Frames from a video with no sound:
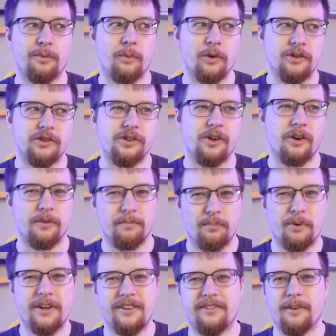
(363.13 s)
which are
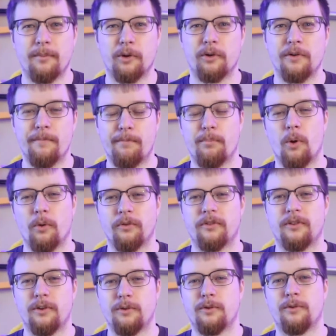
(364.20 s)
pretty similar to bolts.
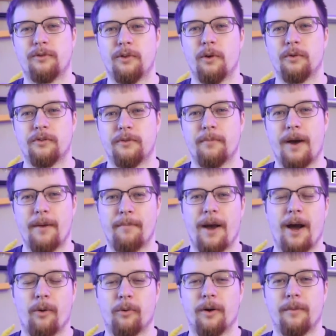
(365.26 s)
You use those to buy
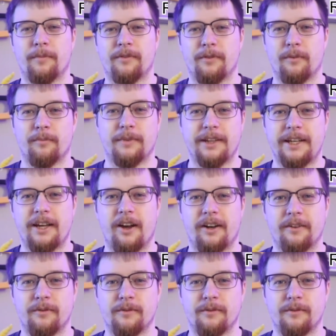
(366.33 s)
power-ups from Leon and